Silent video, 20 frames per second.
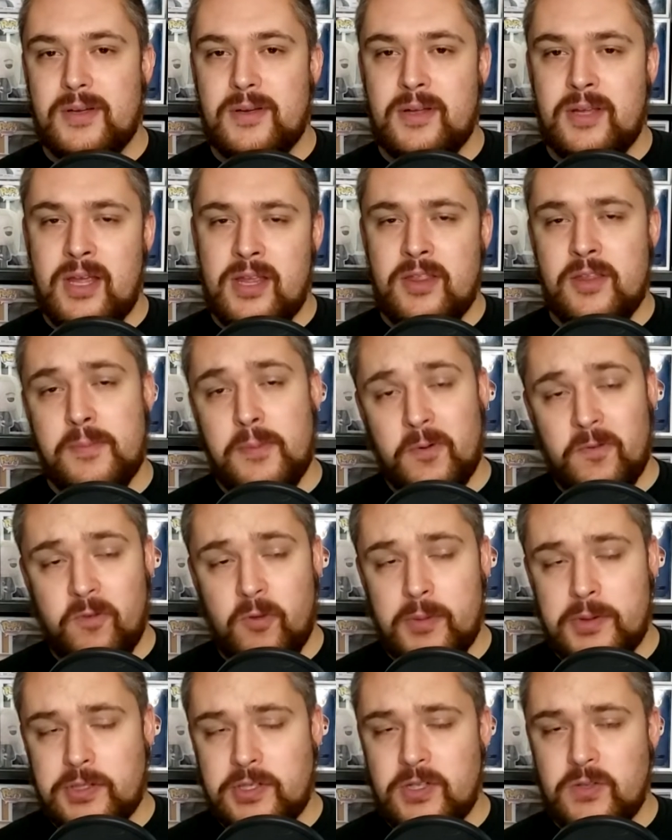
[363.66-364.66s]
and the
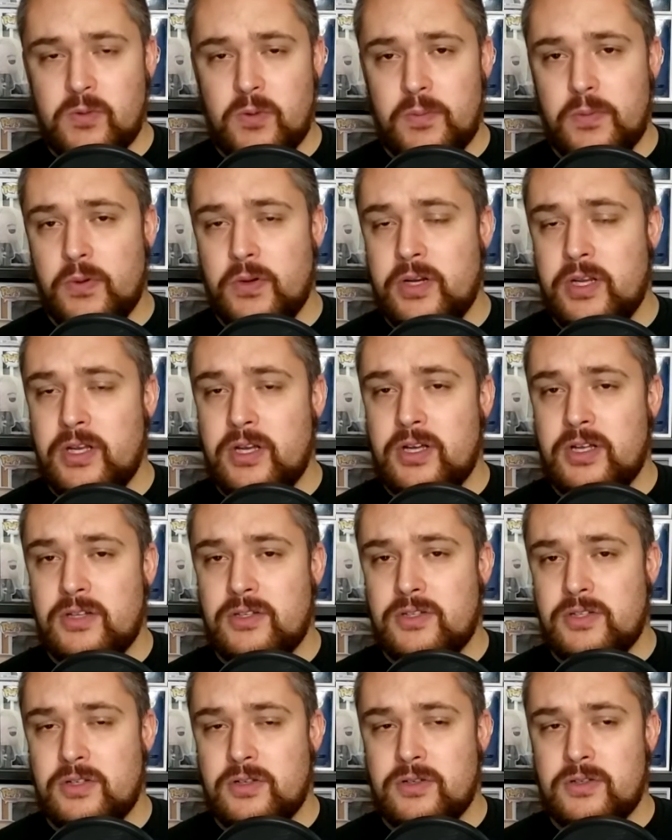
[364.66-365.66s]
performances were pretty good
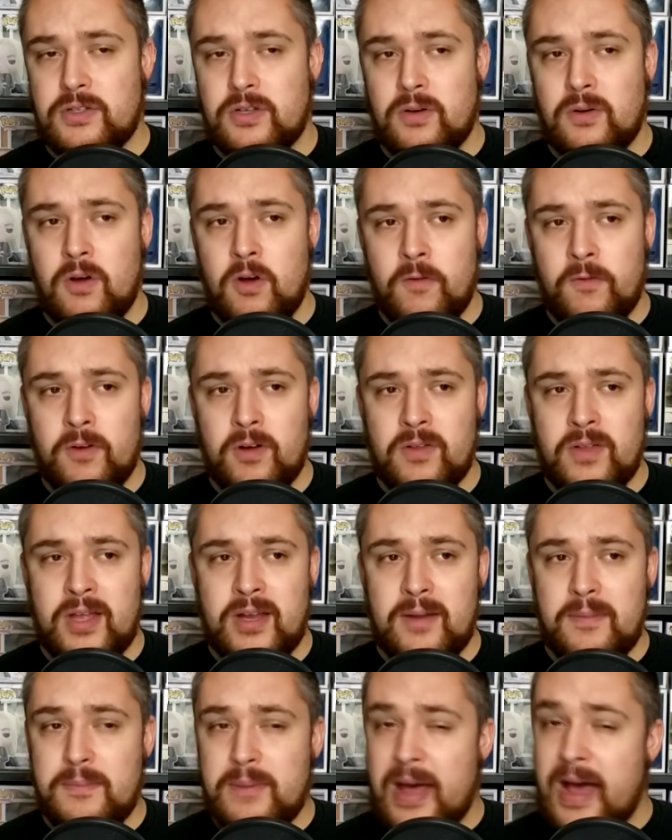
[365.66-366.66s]
too. So overall, not
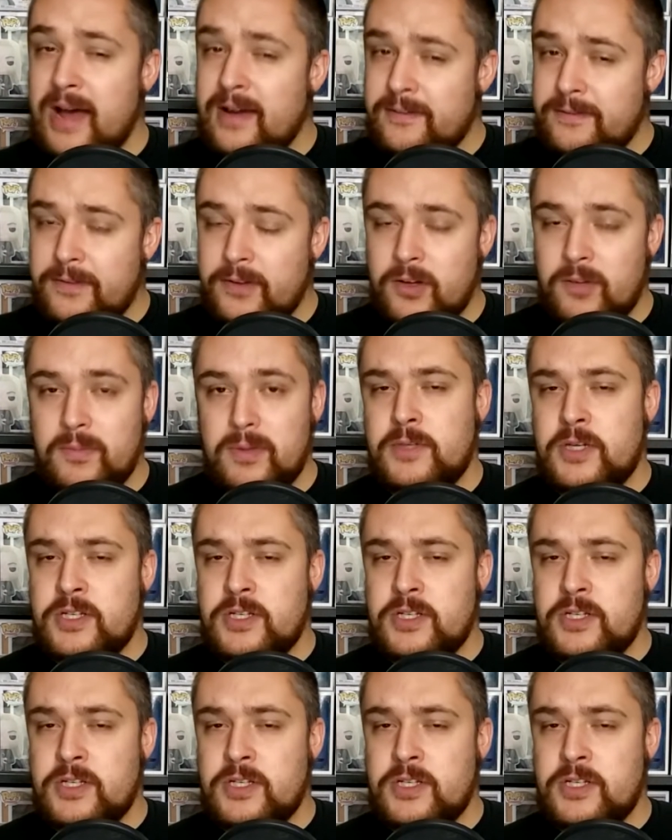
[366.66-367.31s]
a bad film.